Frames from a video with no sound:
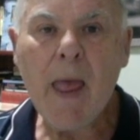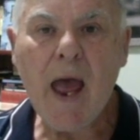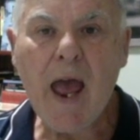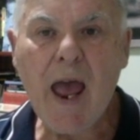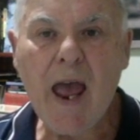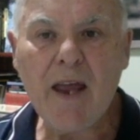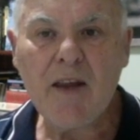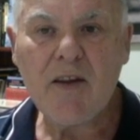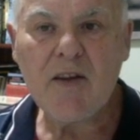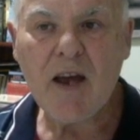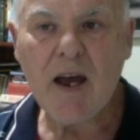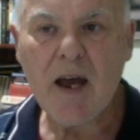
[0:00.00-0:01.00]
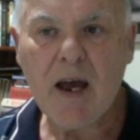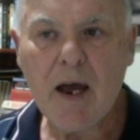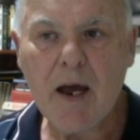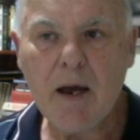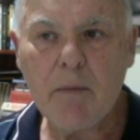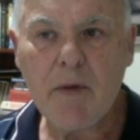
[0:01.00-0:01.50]
and
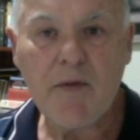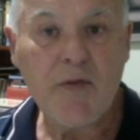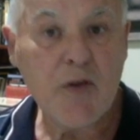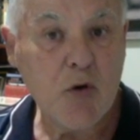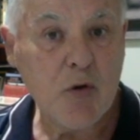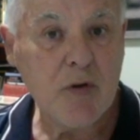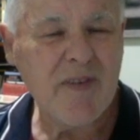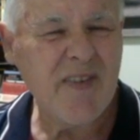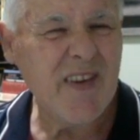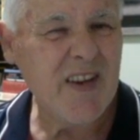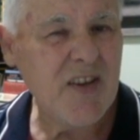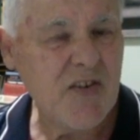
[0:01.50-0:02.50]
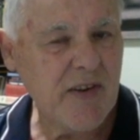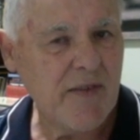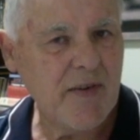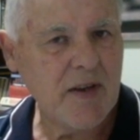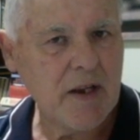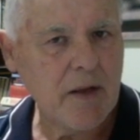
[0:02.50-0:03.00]
if you can just give it a
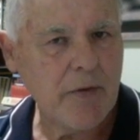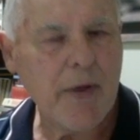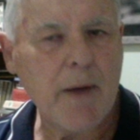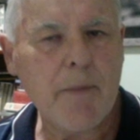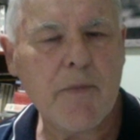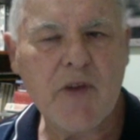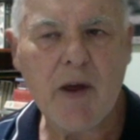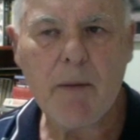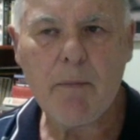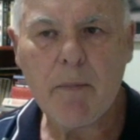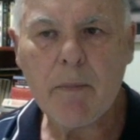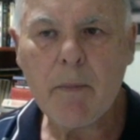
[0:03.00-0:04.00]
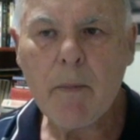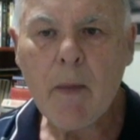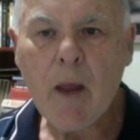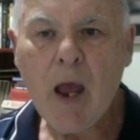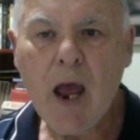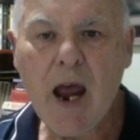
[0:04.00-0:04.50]
little thumbs up.
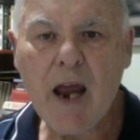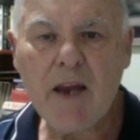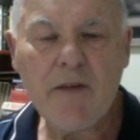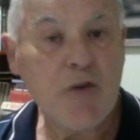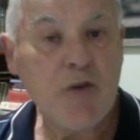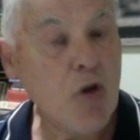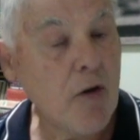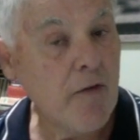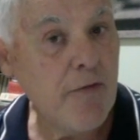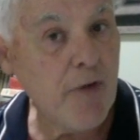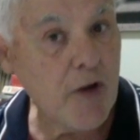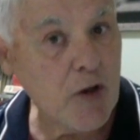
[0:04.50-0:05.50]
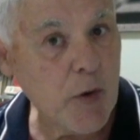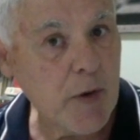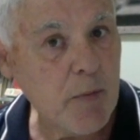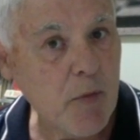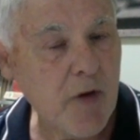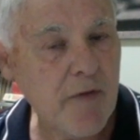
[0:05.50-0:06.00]
And if you're not following
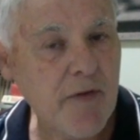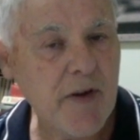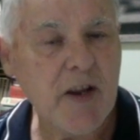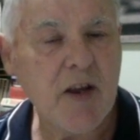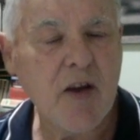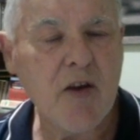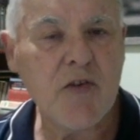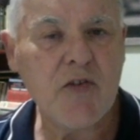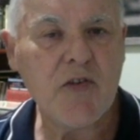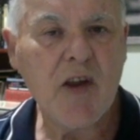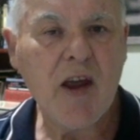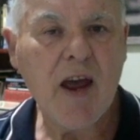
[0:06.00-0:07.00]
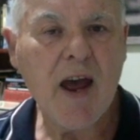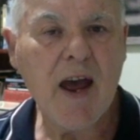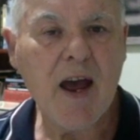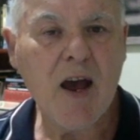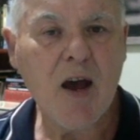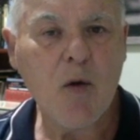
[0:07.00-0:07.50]
my videos,
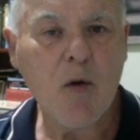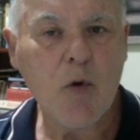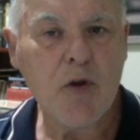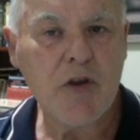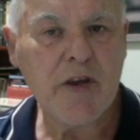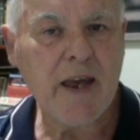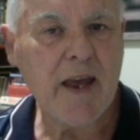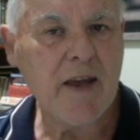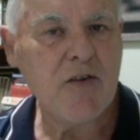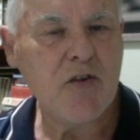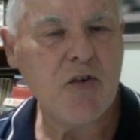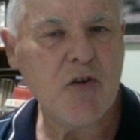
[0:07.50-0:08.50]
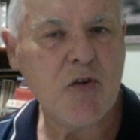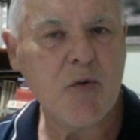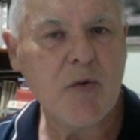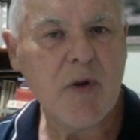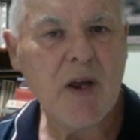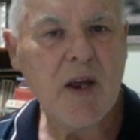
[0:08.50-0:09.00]
what you can do
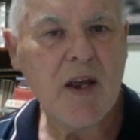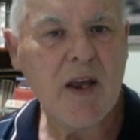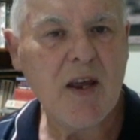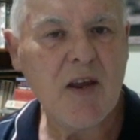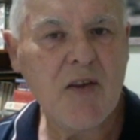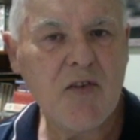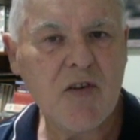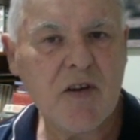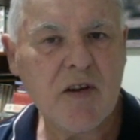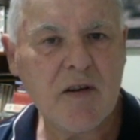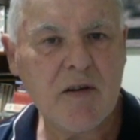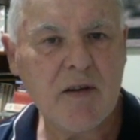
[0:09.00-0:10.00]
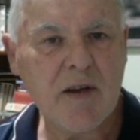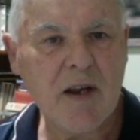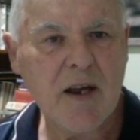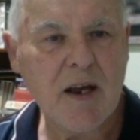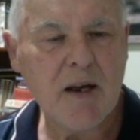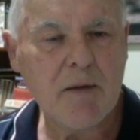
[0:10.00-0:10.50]
is you
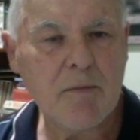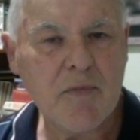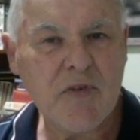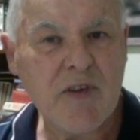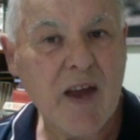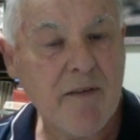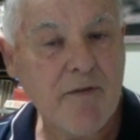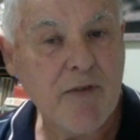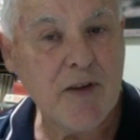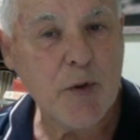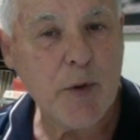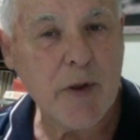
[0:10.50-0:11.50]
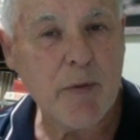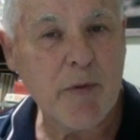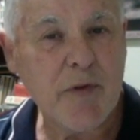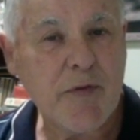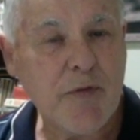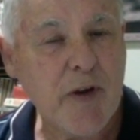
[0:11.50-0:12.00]
can start following them. It's
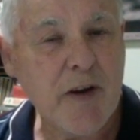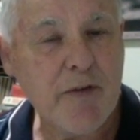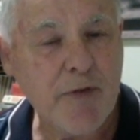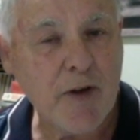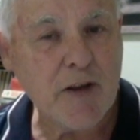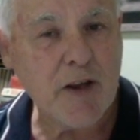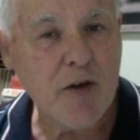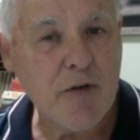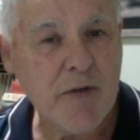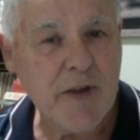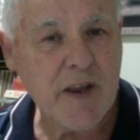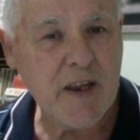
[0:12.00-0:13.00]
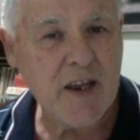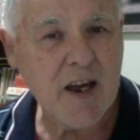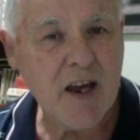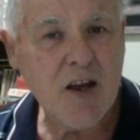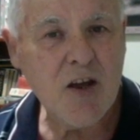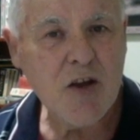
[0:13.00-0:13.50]
free to follow the
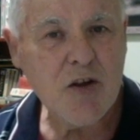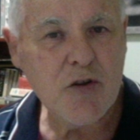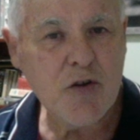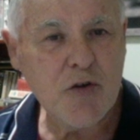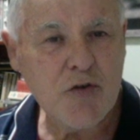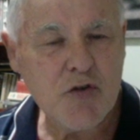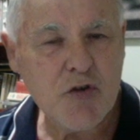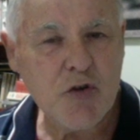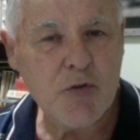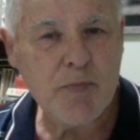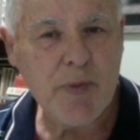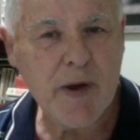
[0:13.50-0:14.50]
YouTube